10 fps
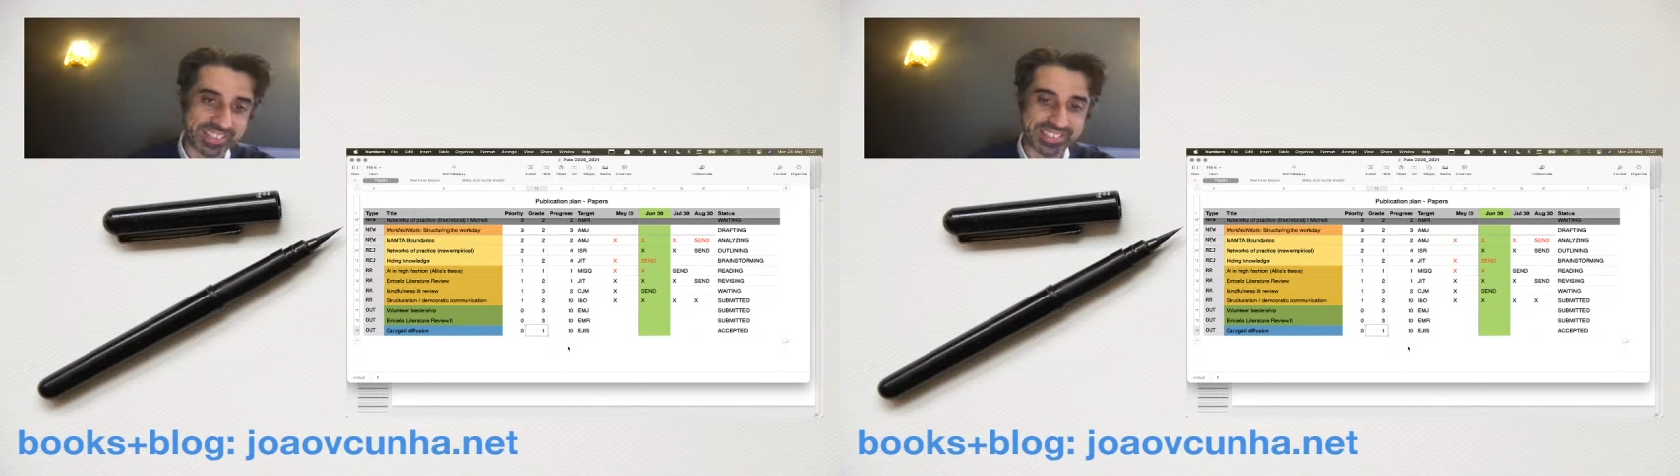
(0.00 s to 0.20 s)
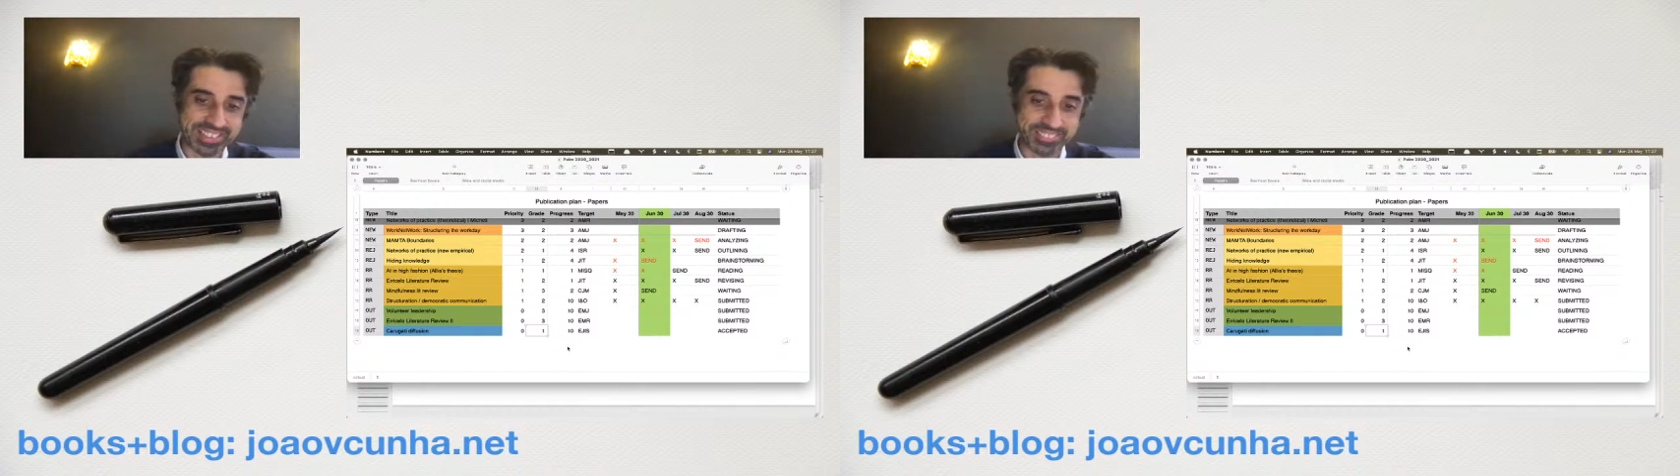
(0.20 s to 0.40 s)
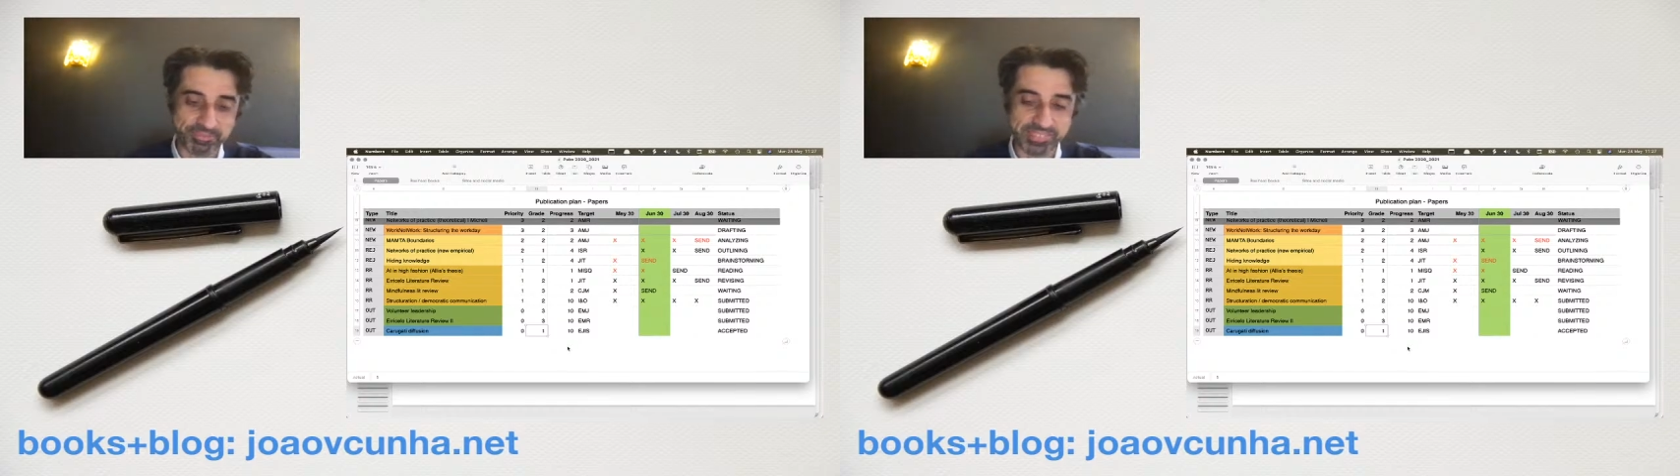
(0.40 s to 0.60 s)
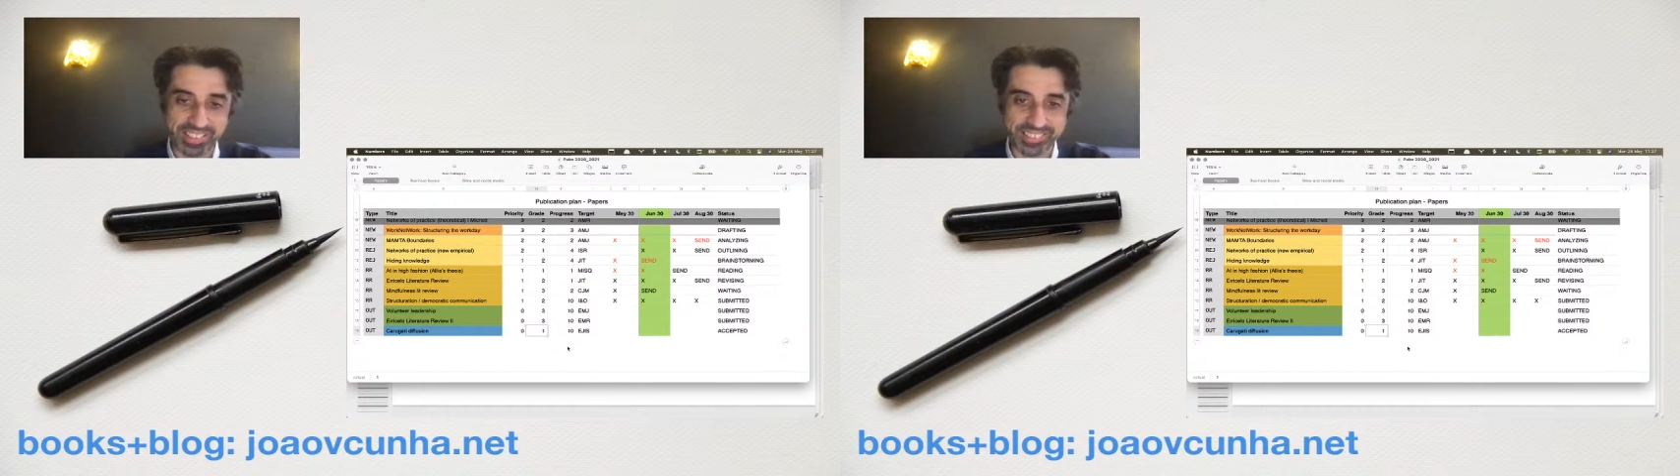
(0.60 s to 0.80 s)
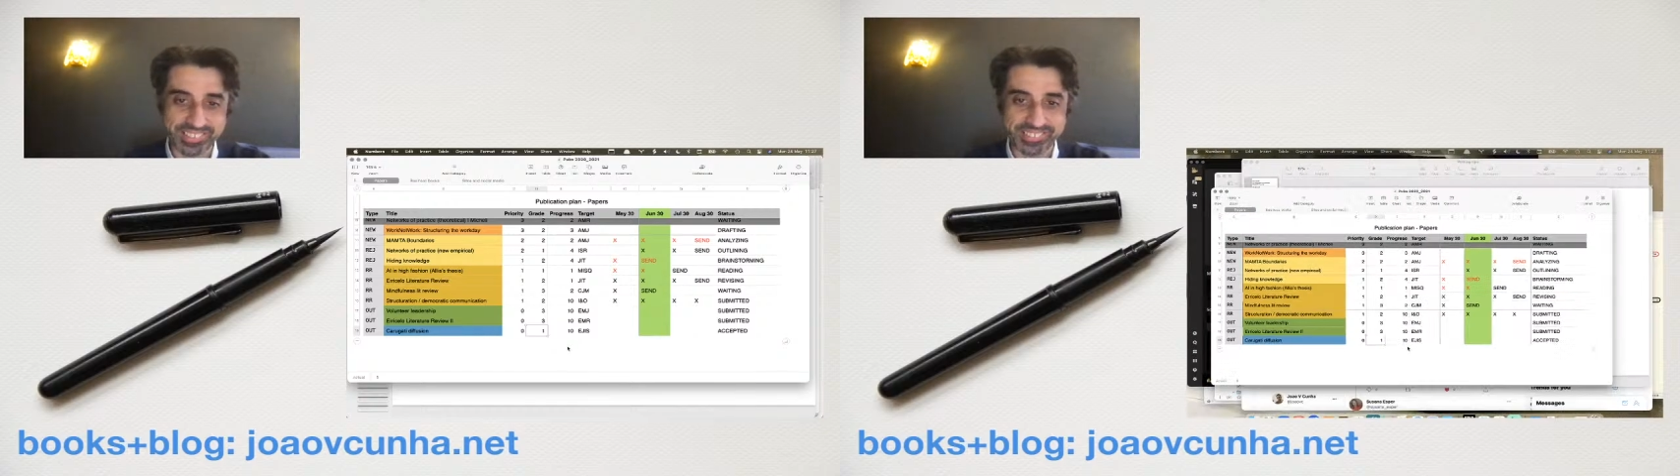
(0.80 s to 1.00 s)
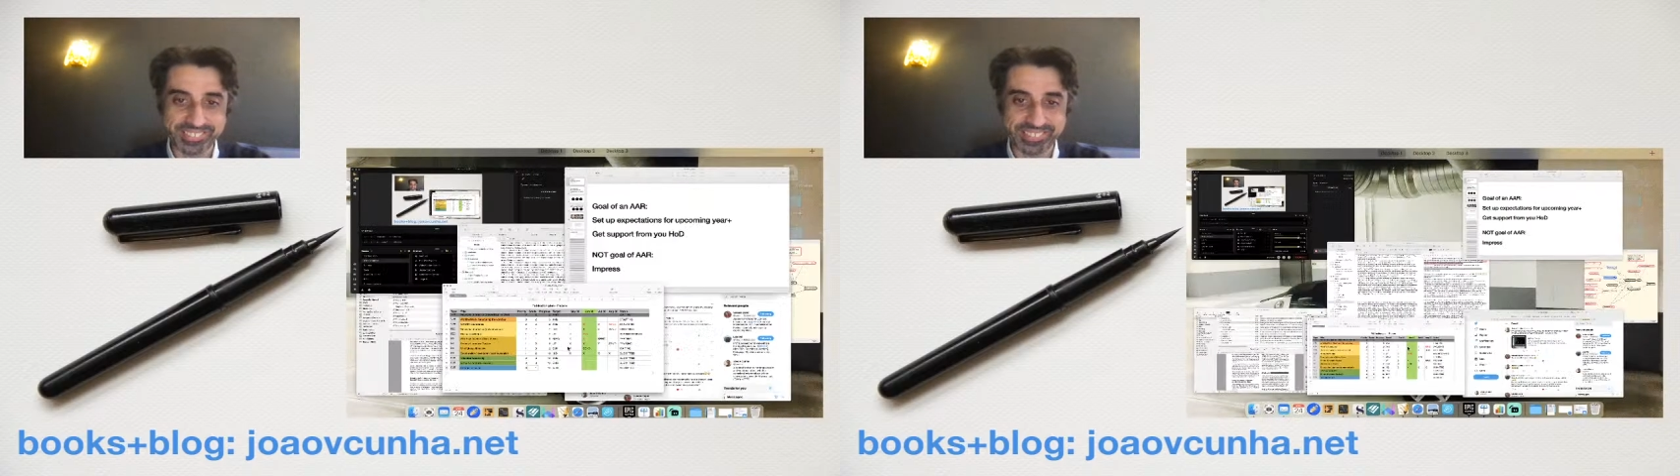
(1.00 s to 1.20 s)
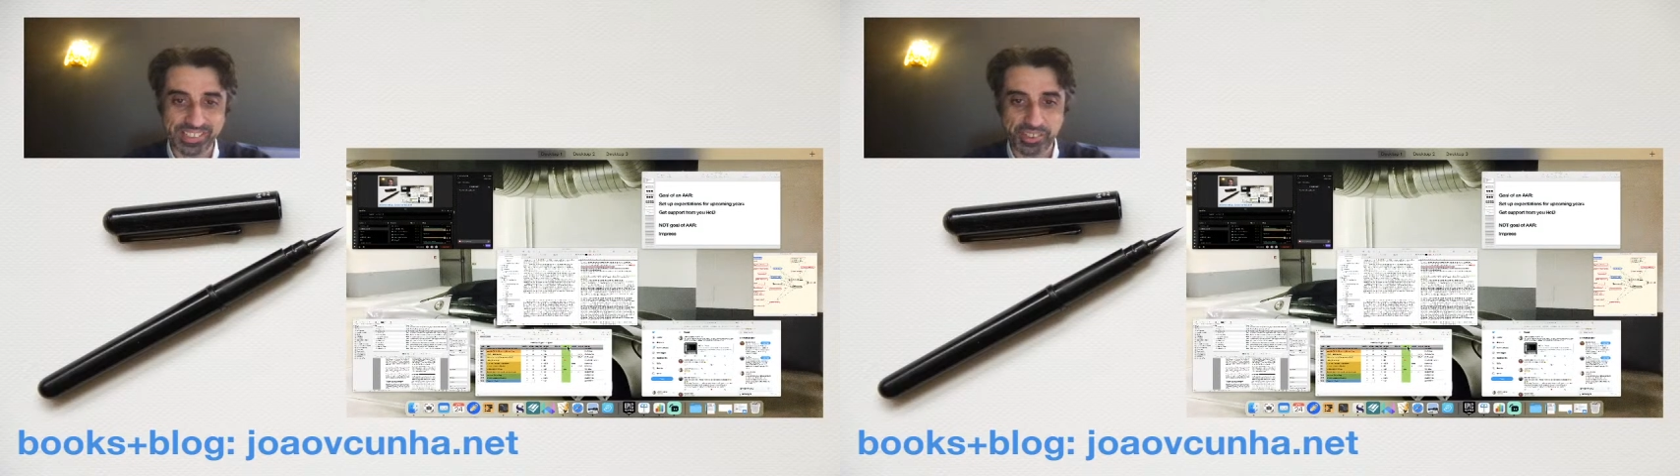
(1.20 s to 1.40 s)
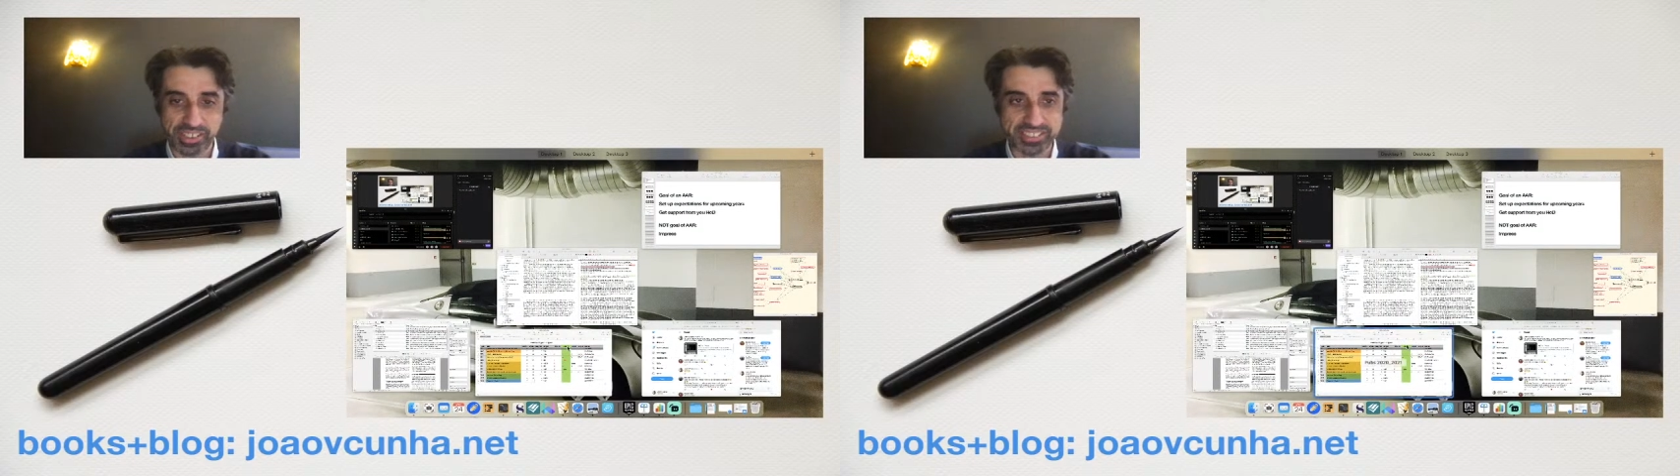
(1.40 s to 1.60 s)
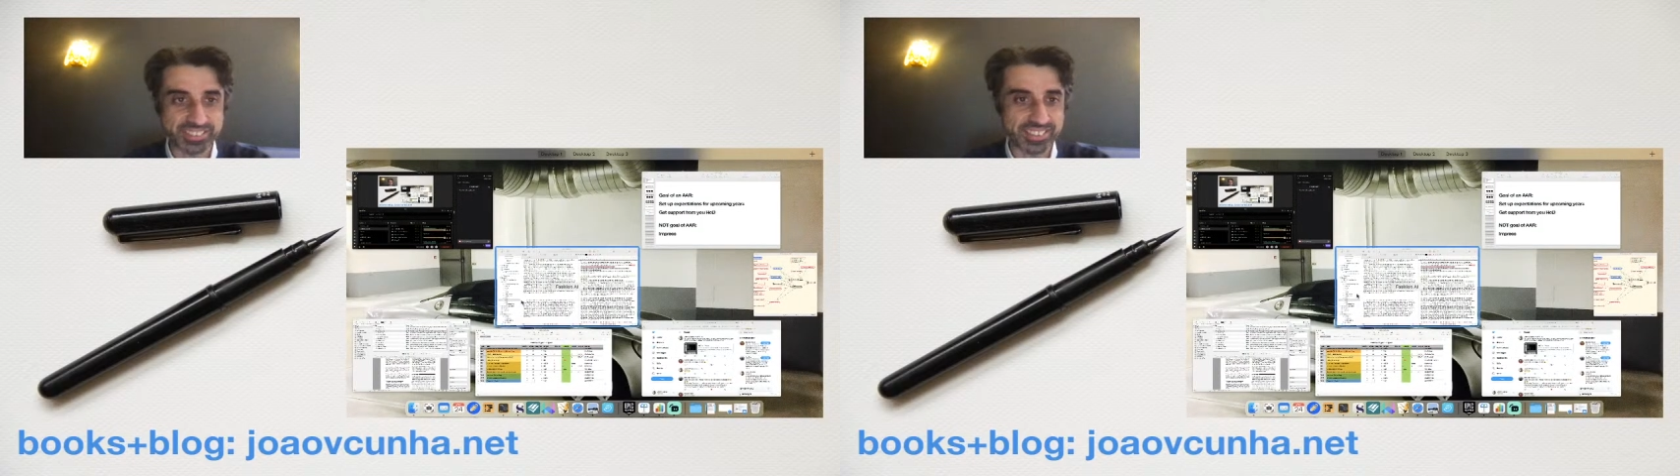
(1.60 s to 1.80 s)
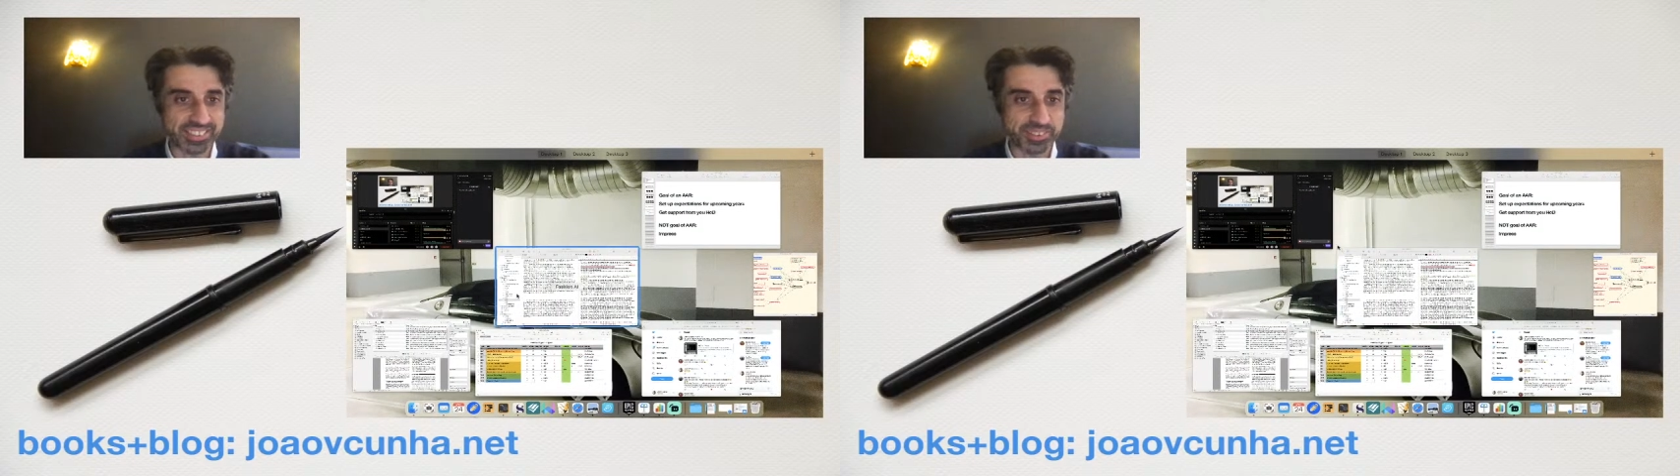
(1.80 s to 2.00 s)
and I'll catch you
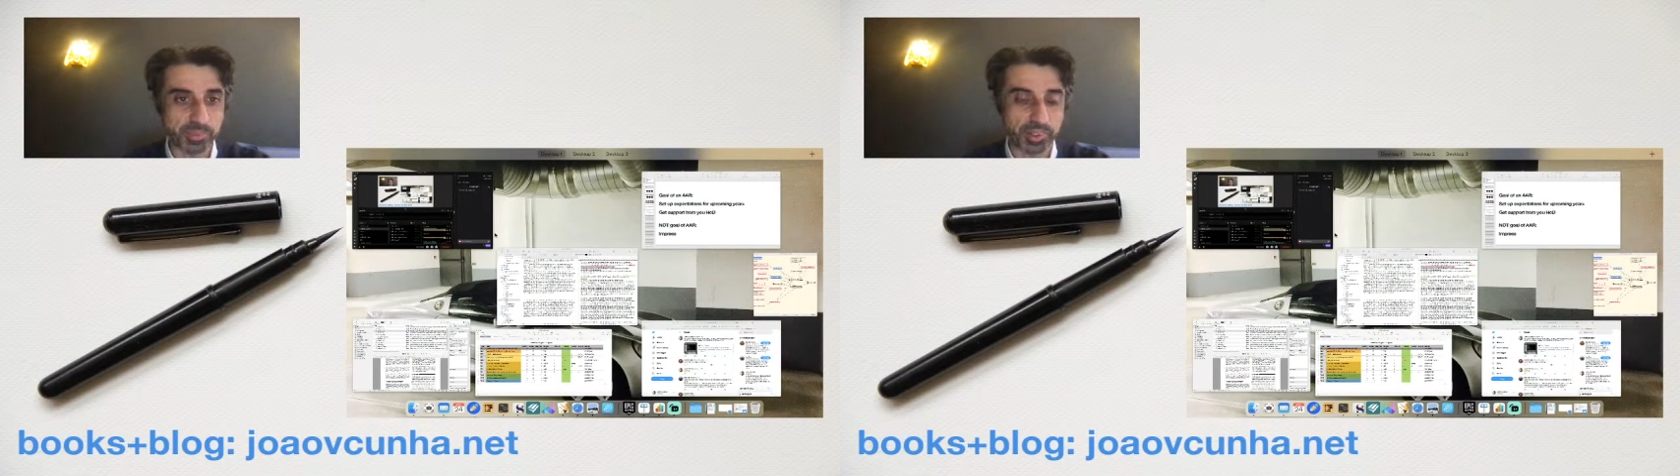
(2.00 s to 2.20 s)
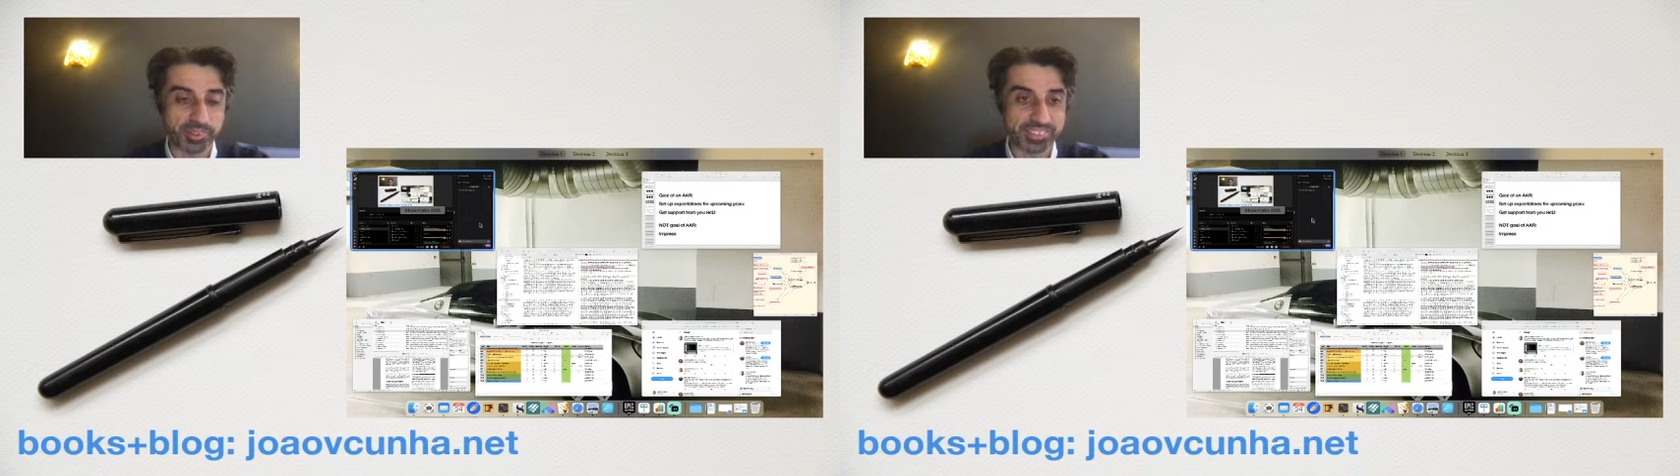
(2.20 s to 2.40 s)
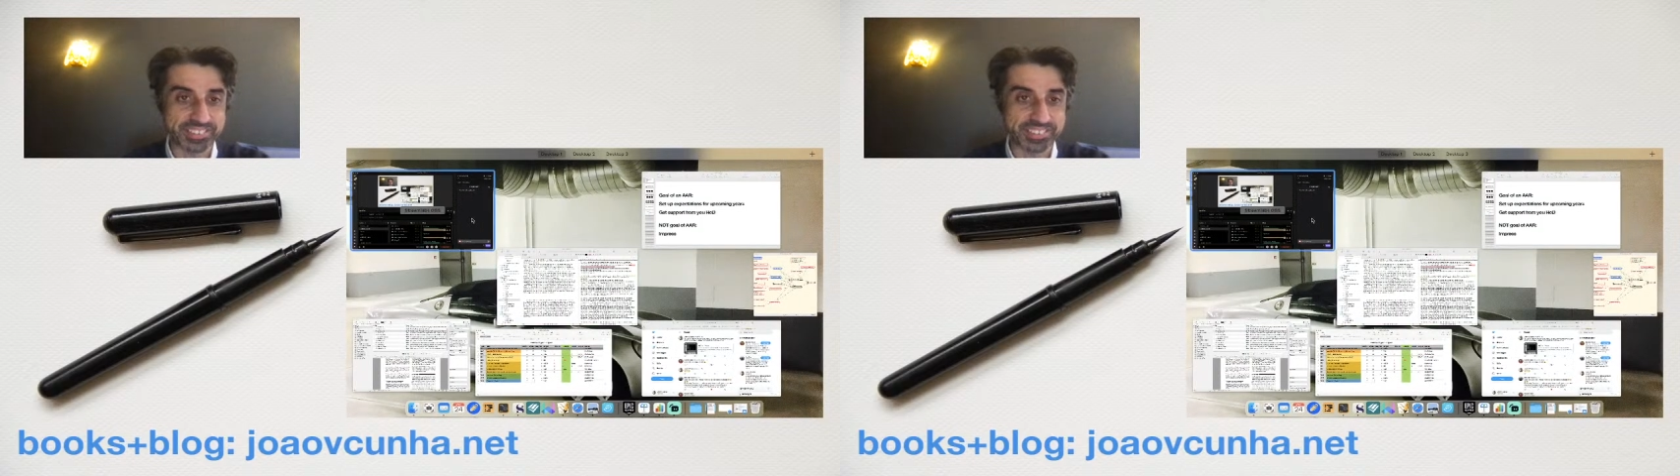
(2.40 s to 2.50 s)
guys tomorrow.